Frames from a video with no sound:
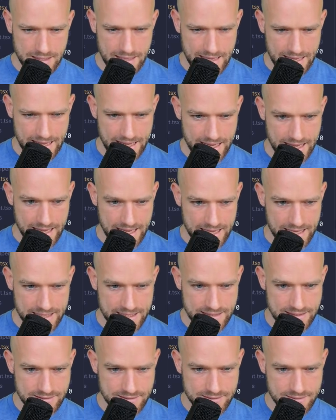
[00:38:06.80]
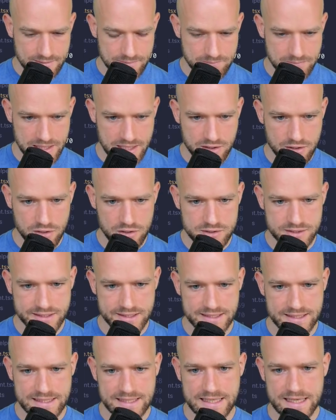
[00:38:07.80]
And because
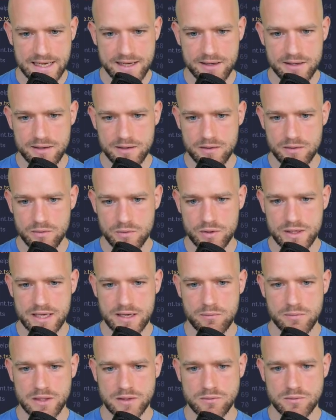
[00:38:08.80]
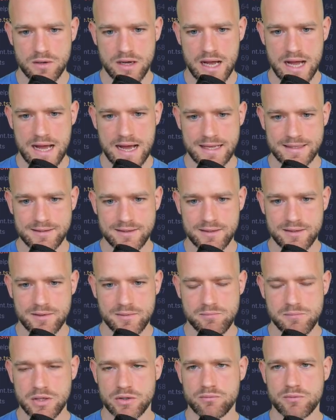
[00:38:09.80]
here, okay, we do add,
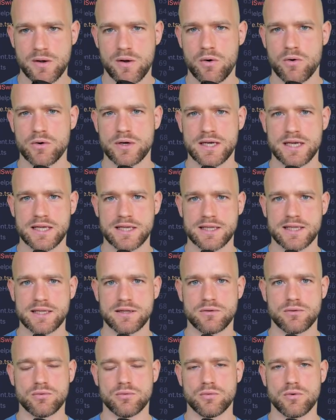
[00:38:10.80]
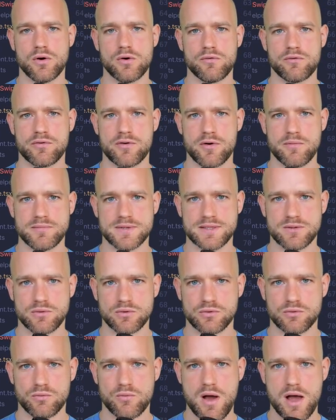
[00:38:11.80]
but we only need to go from 0
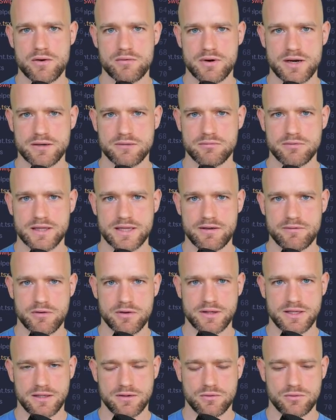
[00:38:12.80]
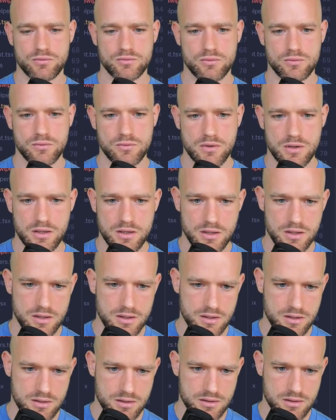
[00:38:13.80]
to 1, right? We never need to
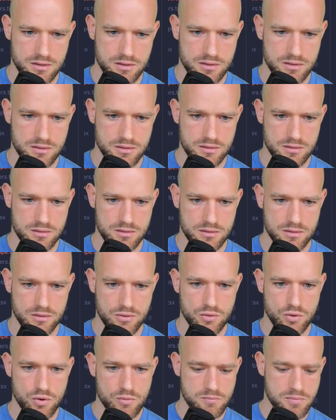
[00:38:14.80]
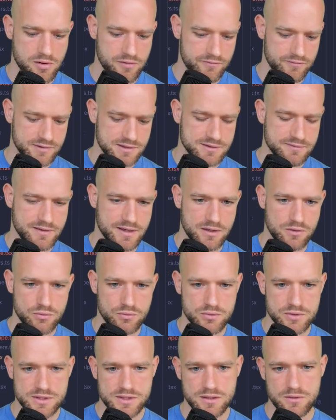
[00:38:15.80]
go above these
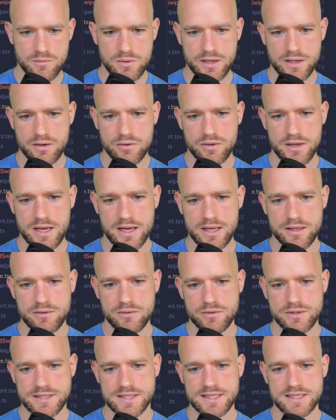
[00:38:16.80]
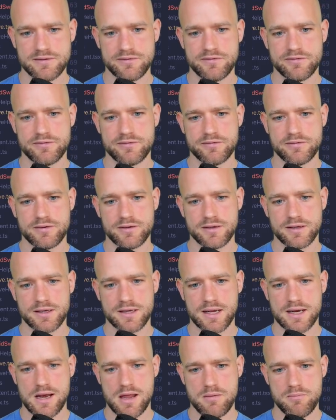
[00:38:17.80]
values. We're going to add a diff
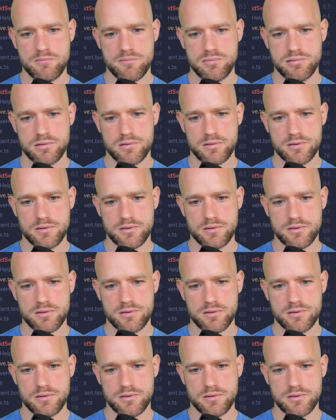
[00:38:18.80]
clamp.